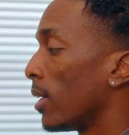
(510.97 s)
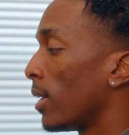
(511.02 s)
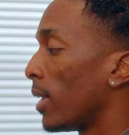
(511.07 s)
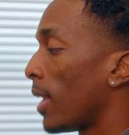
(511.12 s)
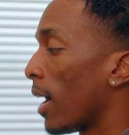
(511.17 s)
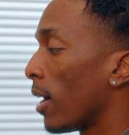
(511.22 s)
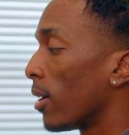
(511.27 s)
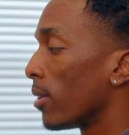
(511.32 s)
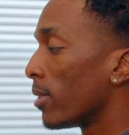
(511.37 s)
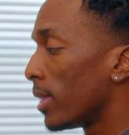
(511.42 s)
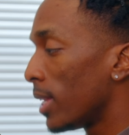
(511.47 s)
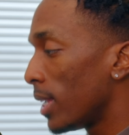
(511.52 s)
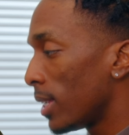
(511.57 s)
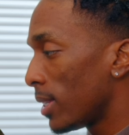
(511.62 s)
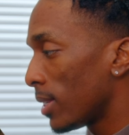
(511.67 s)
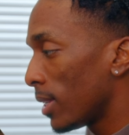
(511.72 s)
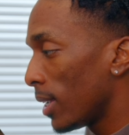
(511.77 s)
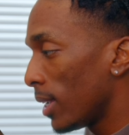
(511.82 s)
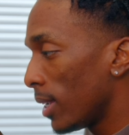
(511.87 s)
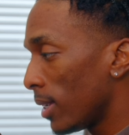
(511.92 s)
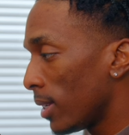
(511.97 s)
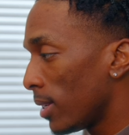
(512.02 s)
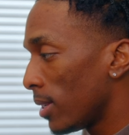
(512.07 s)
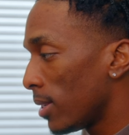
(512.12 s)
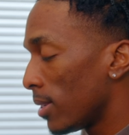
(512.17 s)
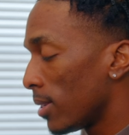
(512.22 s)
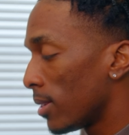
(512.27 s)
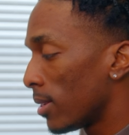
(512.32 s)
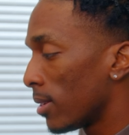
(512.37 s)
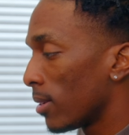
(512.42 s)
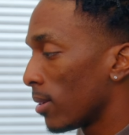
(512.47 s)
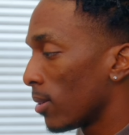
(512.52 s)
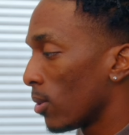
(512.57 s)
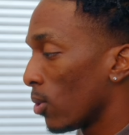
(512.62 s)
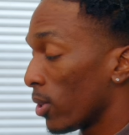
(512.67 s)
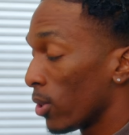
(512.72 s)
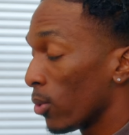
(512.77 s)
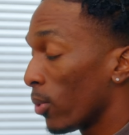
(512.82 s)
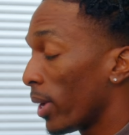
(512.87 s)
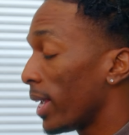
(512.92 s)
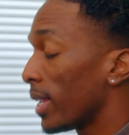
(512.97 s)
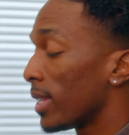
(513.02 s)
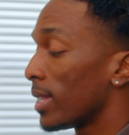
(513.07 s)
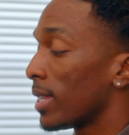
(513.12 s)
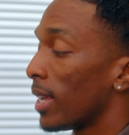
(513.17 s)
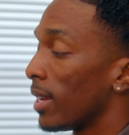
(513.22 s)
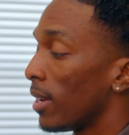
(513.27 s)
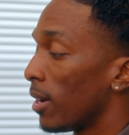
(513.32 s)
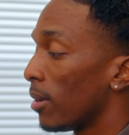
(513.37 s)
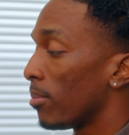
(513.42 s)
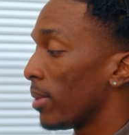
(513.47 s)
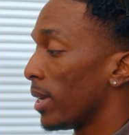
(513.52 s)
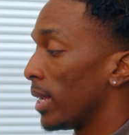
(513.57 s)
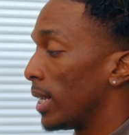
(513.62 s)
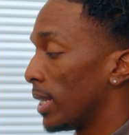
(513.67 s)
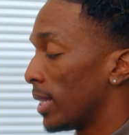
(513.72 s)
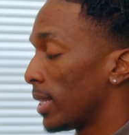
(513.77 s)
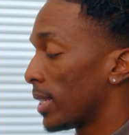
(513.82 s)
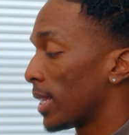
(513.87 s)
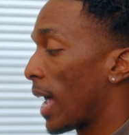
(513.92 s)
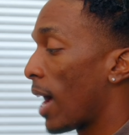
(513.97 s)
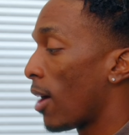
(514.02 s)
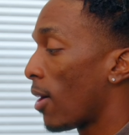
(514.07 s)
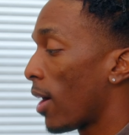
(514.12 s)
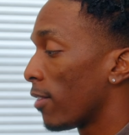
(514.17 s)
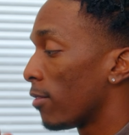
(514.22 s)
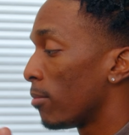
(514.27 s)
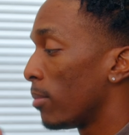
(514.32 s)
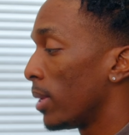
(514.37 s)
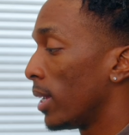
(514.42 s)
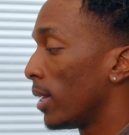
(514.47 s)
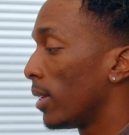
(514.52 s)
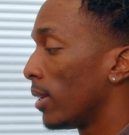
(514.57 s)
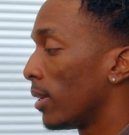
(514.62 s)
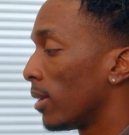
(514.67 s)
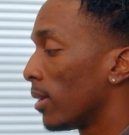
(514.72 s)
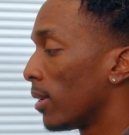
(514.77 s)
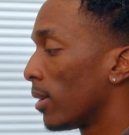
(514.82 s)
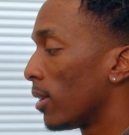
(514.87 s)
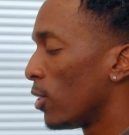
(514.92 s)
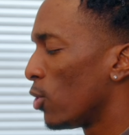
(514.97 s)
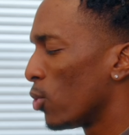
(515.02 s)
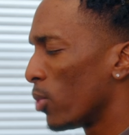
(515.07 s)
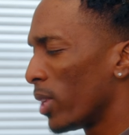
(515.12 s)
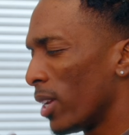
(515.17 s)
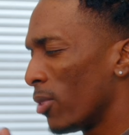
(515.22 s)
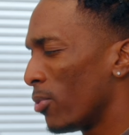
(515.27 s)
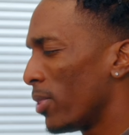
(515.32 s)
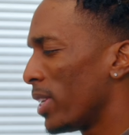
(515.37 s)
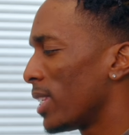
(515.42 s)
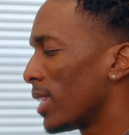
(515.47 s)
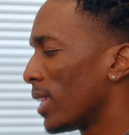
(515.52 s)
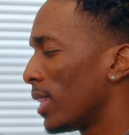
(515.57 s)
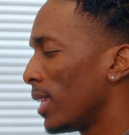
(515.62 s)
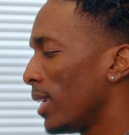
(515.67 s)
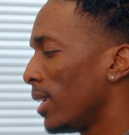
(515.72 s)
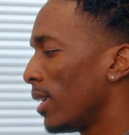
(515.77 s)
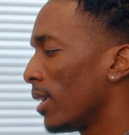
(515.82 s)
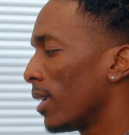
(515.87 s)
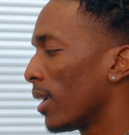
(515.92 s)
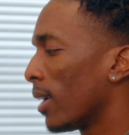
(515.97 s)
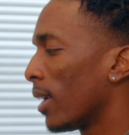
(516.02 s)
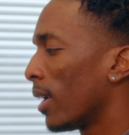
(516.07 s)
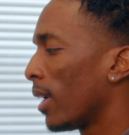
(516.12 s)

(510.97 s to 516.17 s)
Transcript: Now this is, or the way it's set up is how I've been doing it recently.